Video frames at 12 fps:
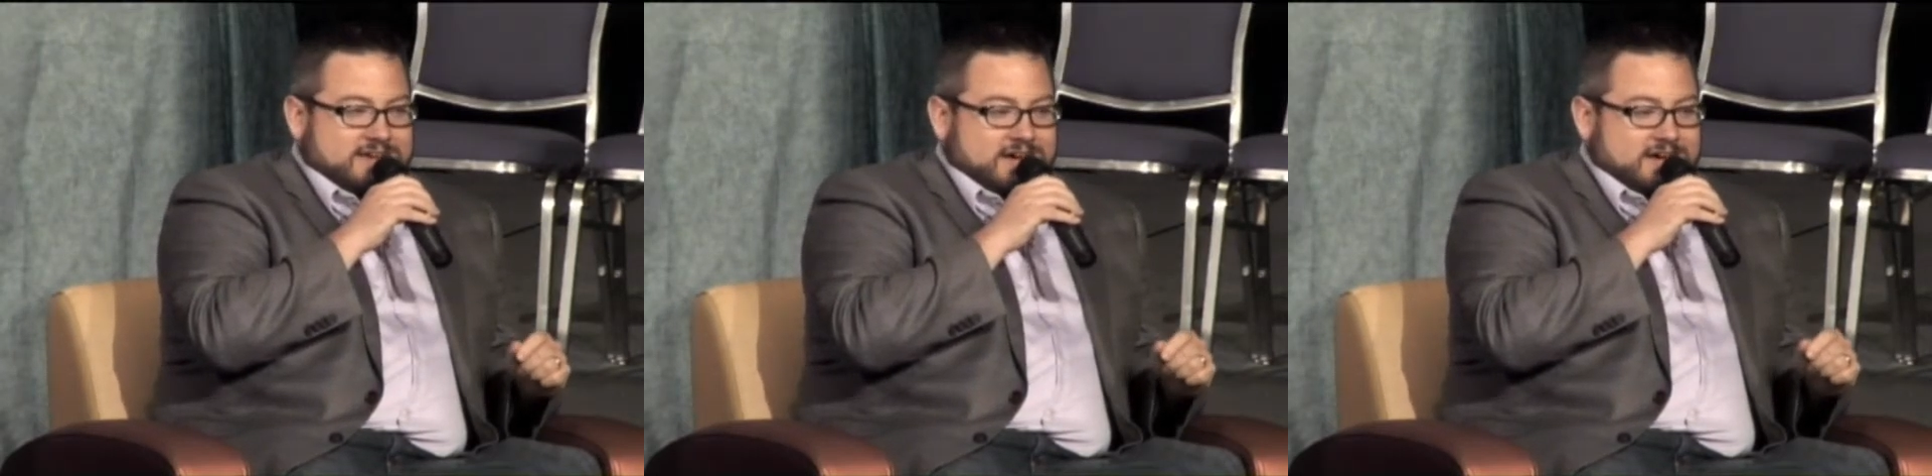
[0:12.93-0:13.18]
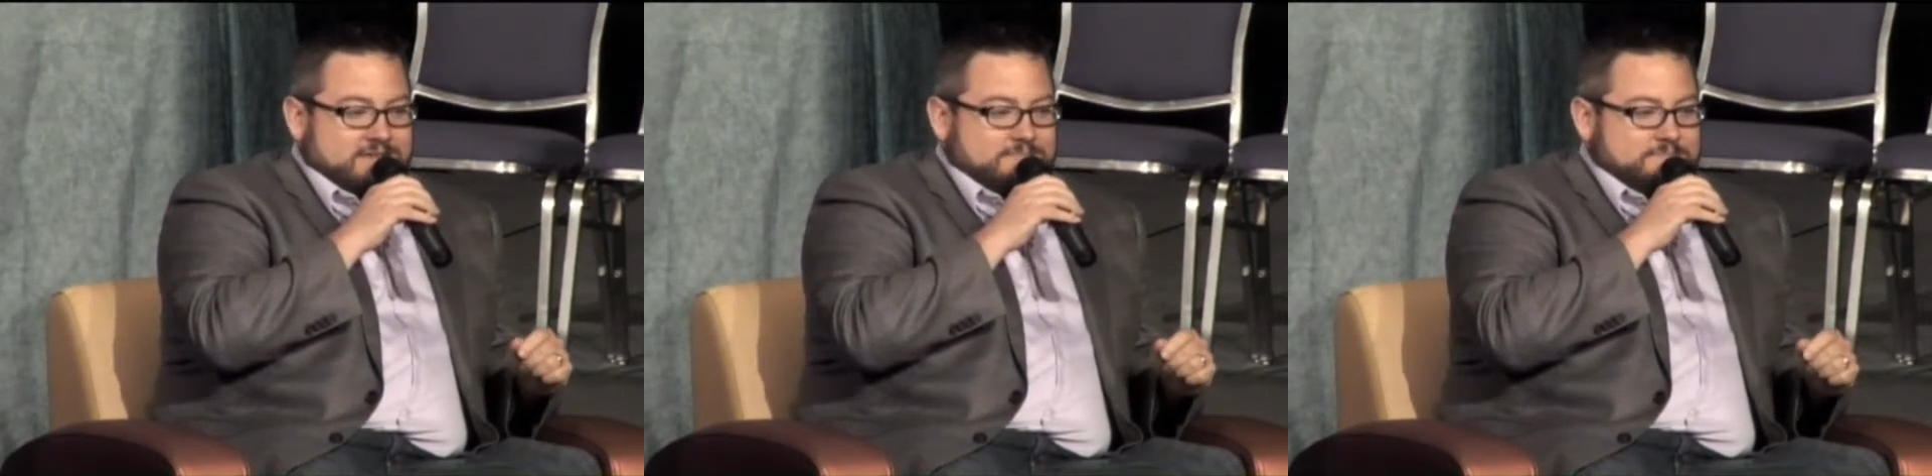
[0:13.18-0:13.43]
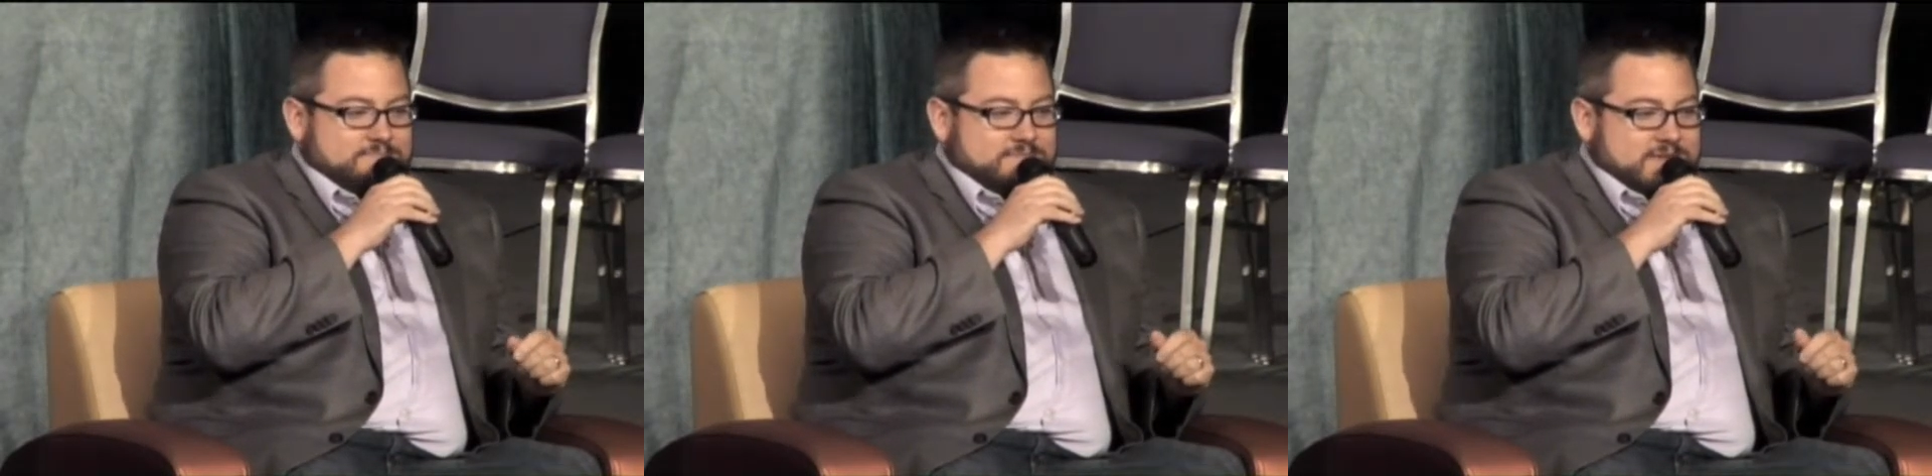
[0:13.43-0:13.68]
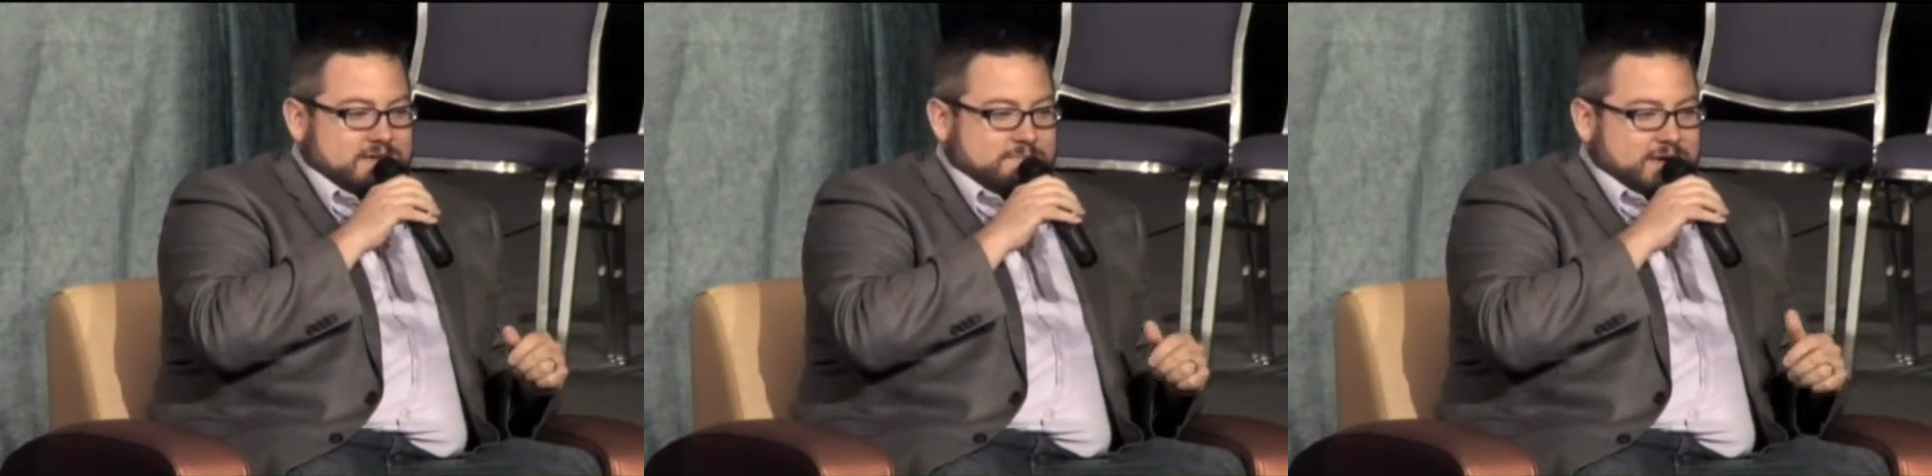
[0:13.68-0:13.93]

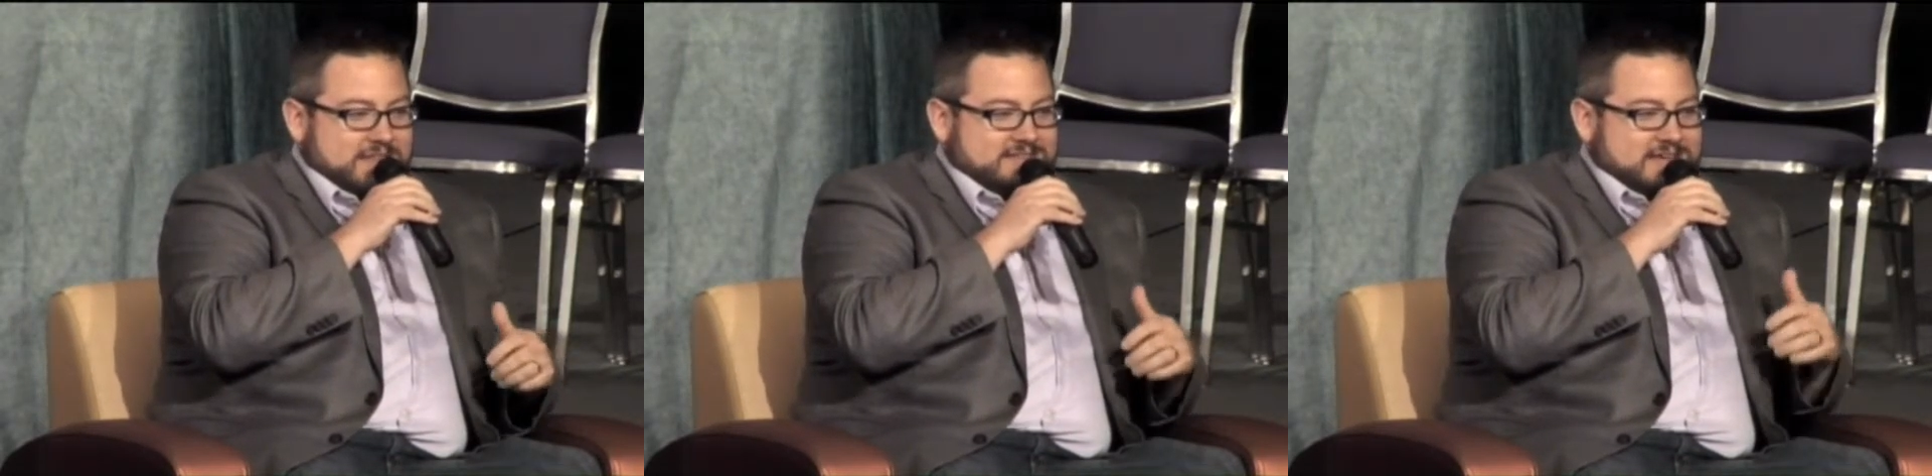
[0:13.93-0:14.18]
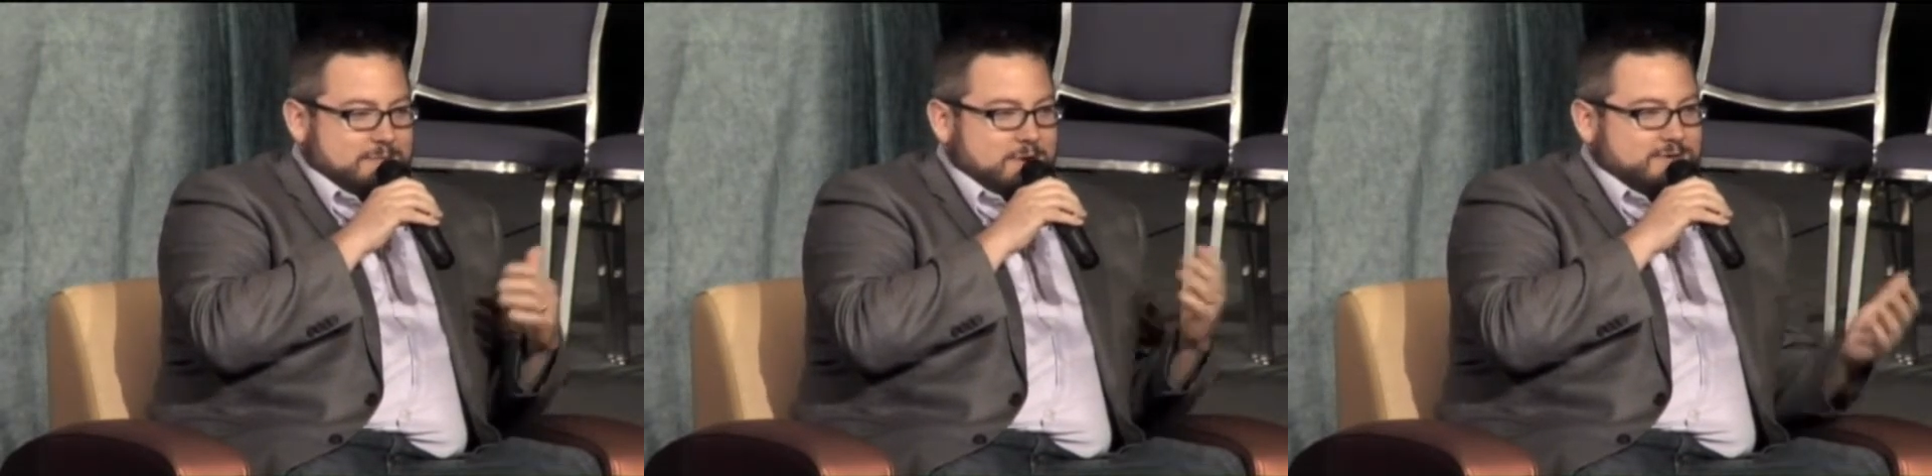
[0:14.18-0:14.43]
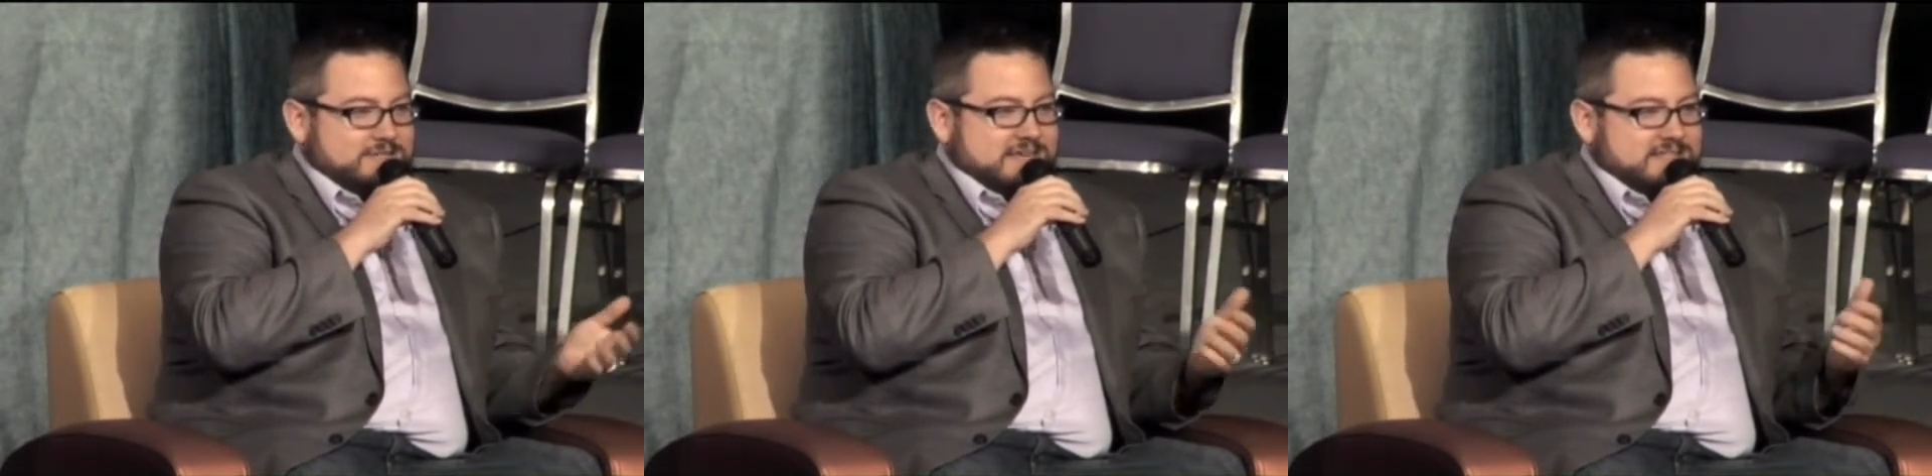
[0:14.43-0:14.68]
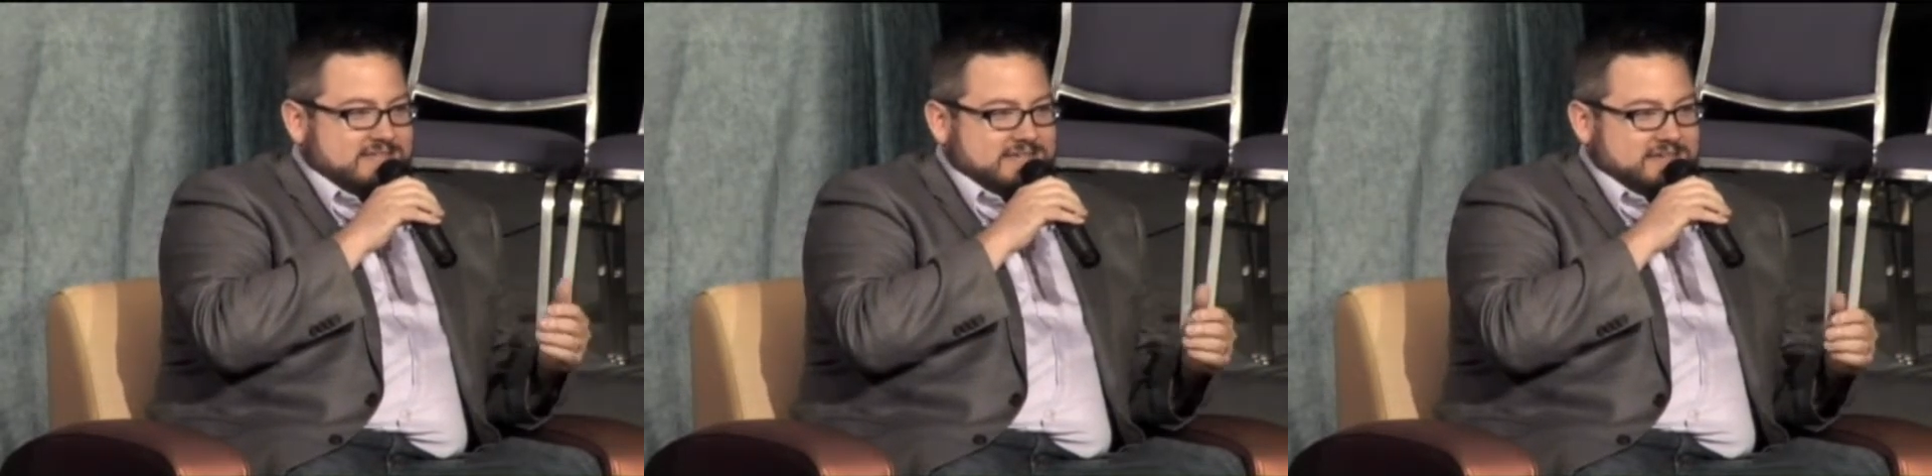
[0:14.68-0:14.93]
And by the time I was
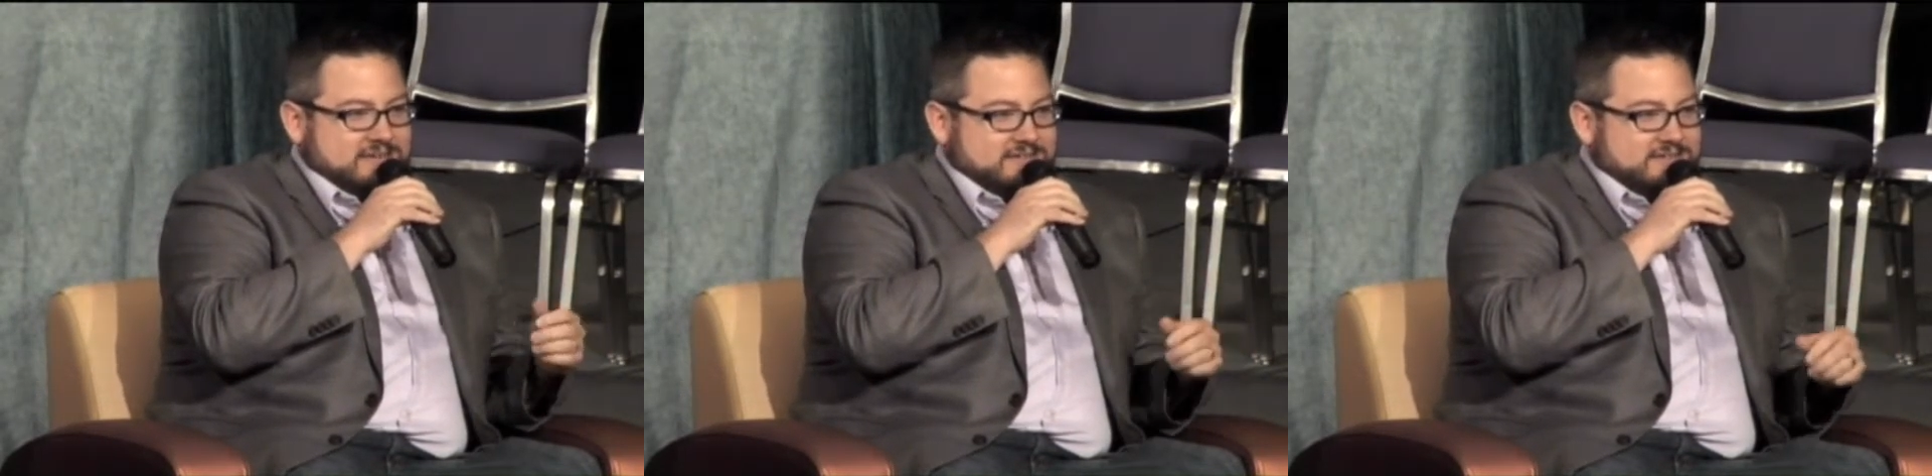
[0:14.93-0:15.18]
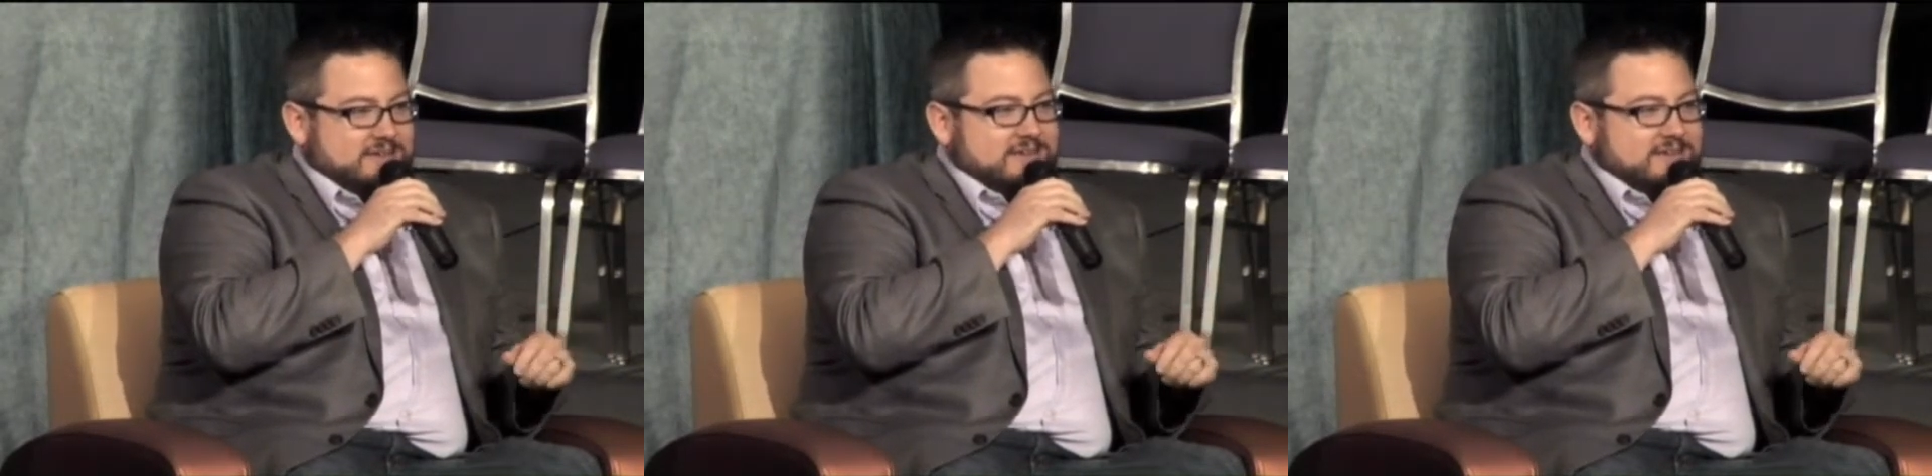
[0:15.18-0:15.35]
18,